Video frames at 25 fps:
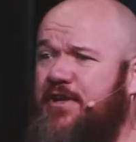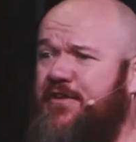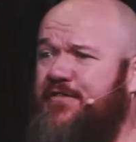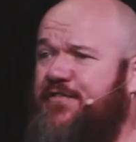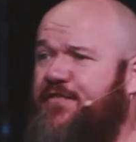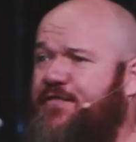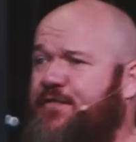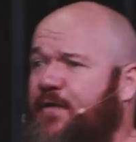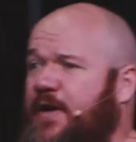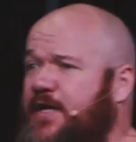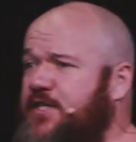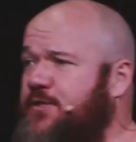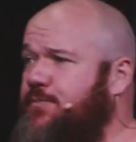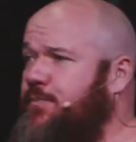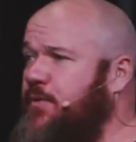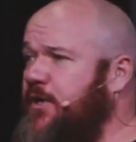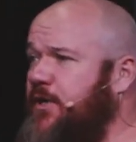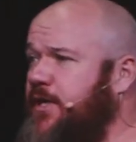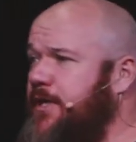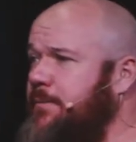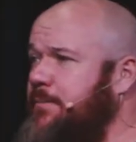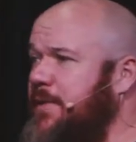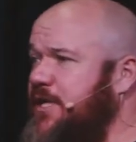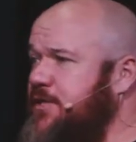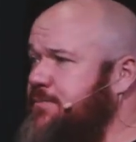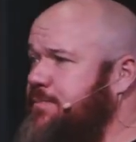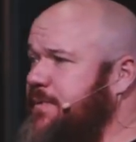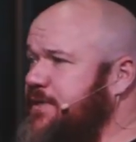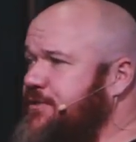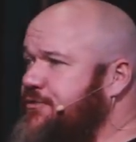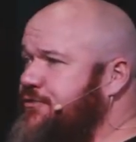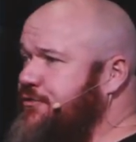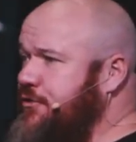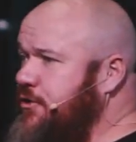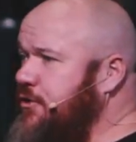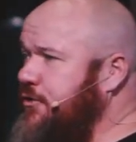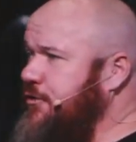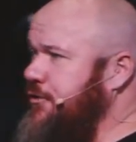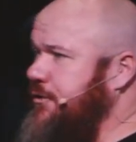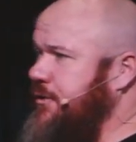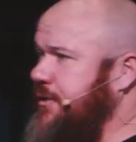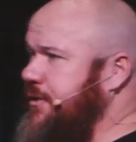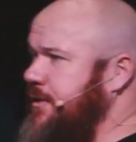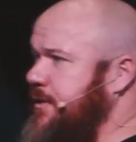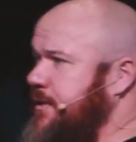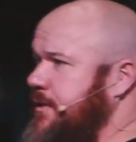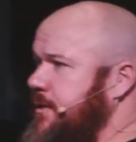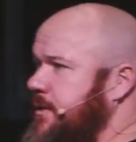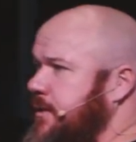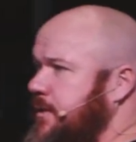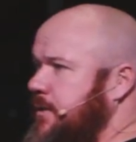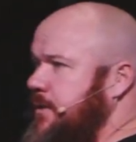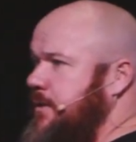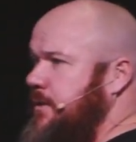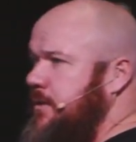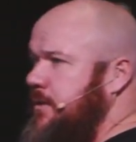it was on Facebook. It must be true.